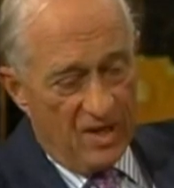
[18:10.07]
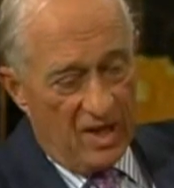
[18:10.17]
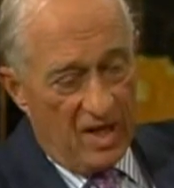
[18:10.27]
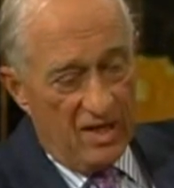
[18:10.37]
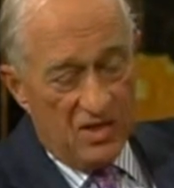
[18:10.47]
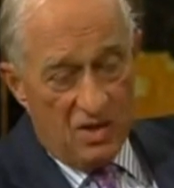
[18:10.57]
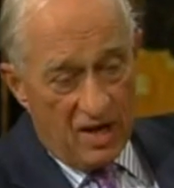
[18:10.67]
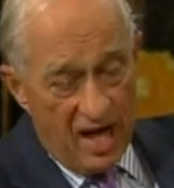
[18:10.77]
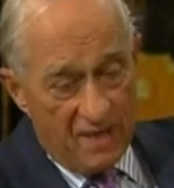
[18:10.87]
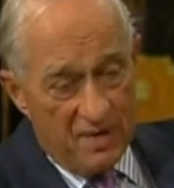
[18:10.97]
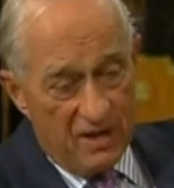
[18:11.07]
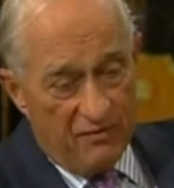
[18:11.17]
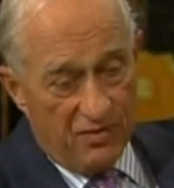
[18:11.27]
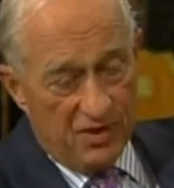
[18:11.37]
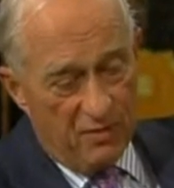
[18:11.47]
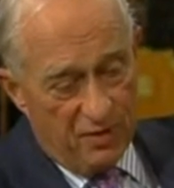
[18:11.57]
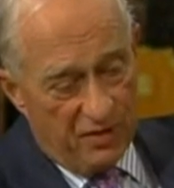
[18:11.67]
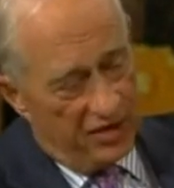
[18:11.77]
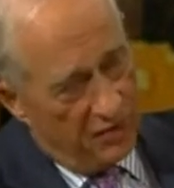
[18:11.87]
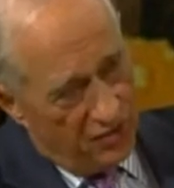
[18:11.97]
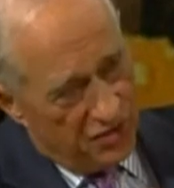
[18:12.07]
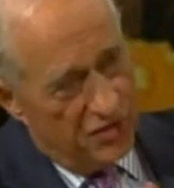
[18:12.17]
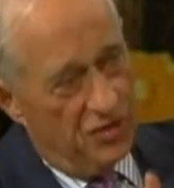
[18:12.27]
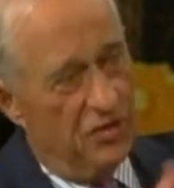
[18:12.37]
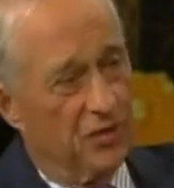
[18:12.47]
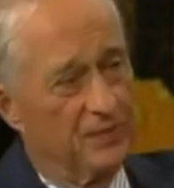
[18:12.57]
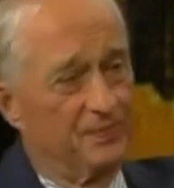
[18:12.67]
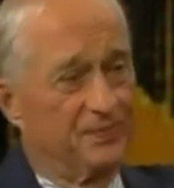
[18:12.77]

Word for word: And he saw it happening for some period of time. Question to you.